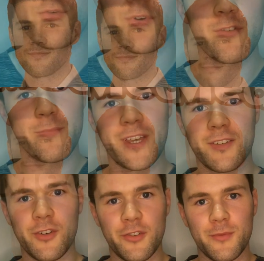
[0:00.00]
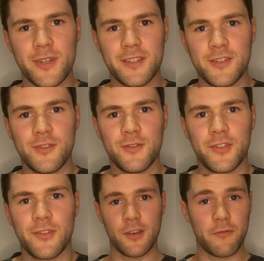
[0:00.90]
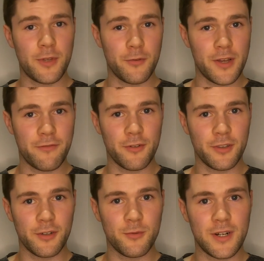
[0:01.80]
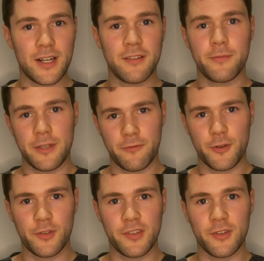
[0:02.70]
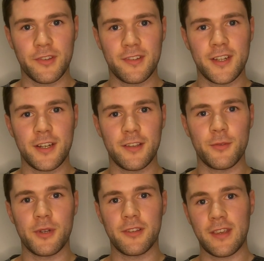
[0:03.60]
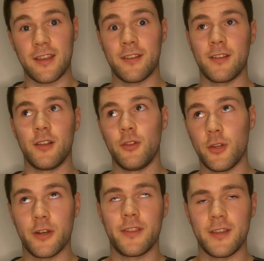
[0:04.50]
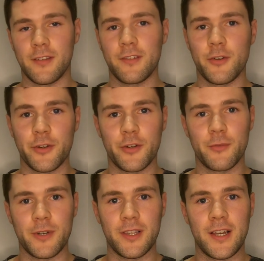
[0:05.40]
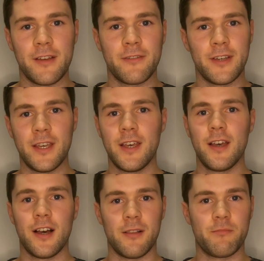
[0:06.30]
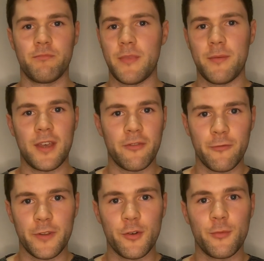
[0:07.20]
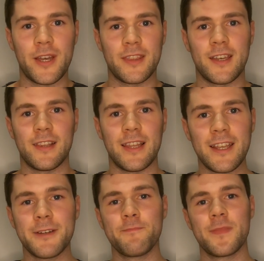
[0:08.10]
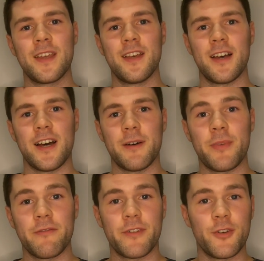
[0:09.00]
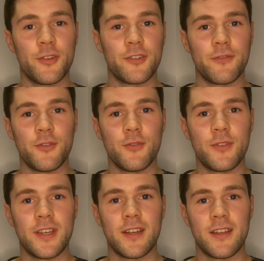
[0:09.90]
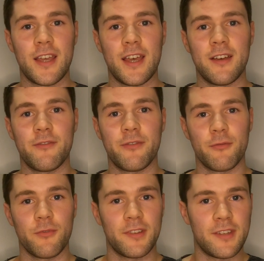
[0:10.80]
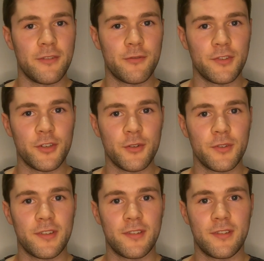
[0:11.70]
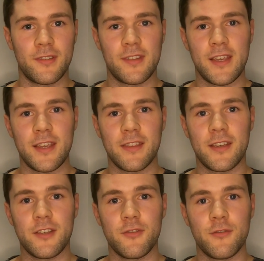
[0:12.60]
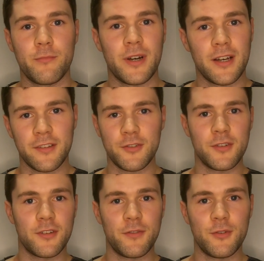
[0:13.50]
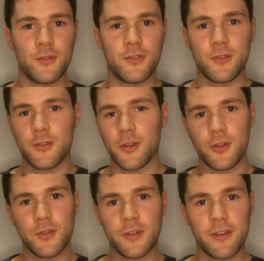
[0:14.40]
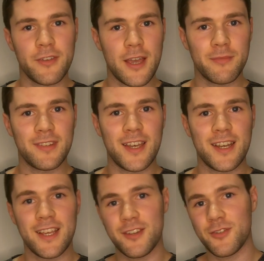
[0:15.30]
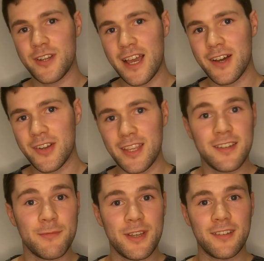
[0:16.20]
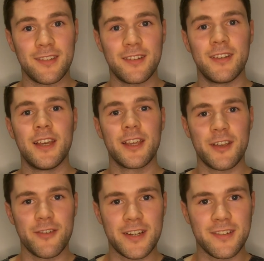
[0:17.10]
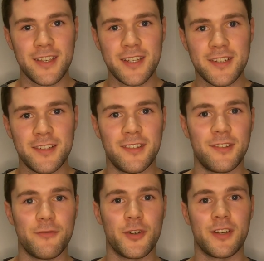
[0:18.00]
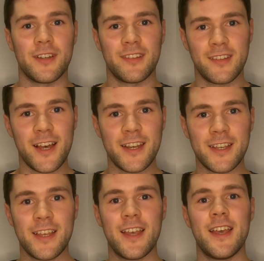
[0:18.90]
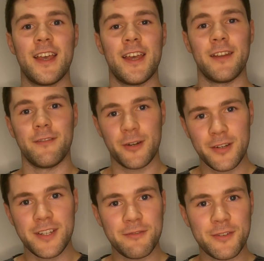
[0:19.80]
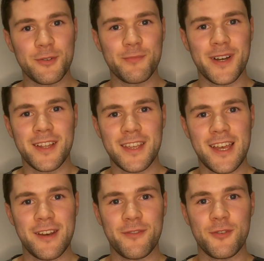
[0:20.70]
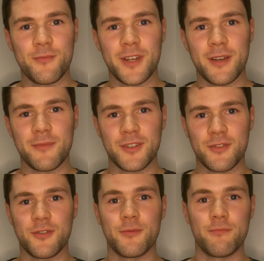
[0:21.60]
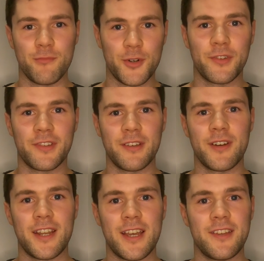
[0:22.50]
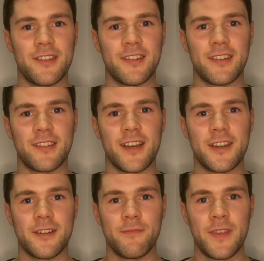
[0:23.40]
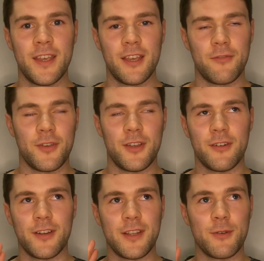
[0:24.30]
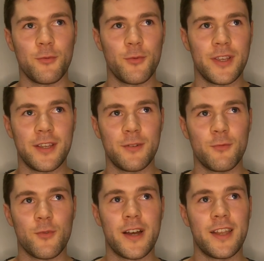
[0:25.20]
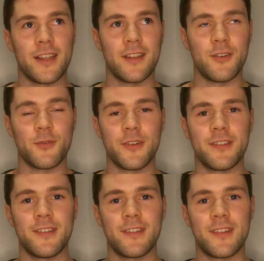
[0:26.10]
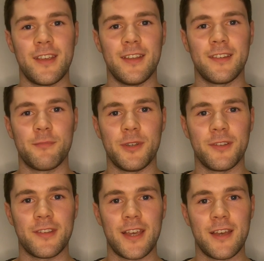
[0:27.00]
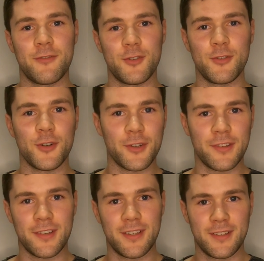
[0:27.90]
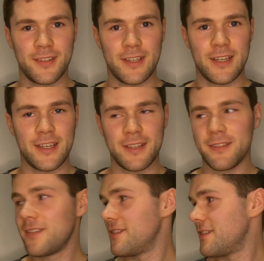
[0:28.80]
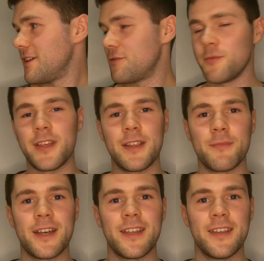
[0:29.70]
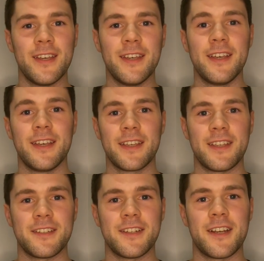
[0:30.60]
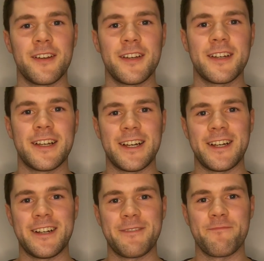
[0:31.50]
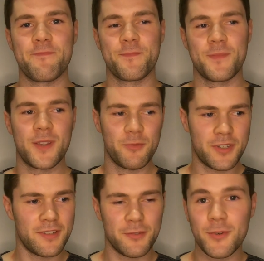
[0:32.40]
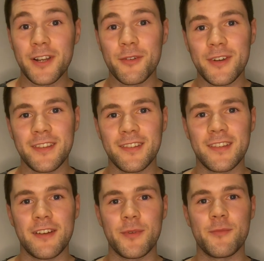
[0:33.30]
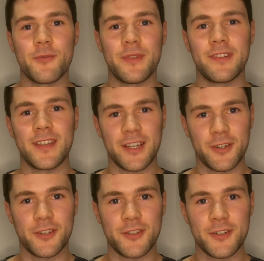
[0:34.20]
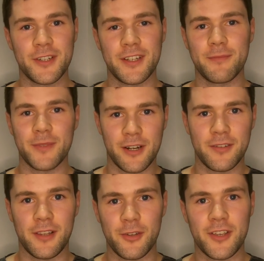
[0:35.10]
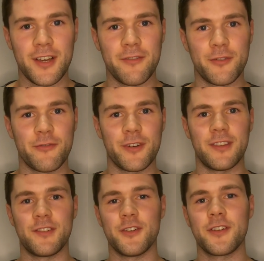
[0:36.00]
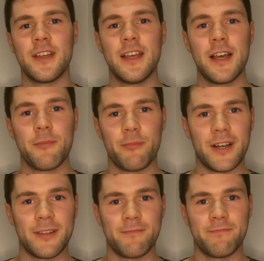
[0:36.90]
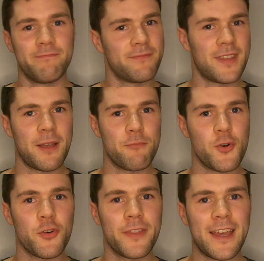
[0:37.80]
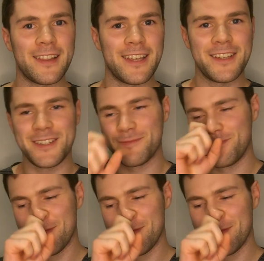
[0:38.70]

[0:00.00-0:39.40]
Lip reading: Welcome back to Aussie Med Tunes. So I've been away for a little while, been focusing on study as well as having a lot of things going on in my life. I'll maybe have a video about that later. But for those of you that have received results saying that you passed your interviews, you've got a good enough GAMSAT and you're now into medicine, congratulations, you've got an exciting and very difficult path ahead of you, but I'm sure mostly right now you're just excited. If you hear any weird whining noises, it's because I have two dogs stuffed away in my kitchen area, which is one of the reasons that I've been more busy. I got a dog and I'm currently looking after a friend's dog, but more on that later.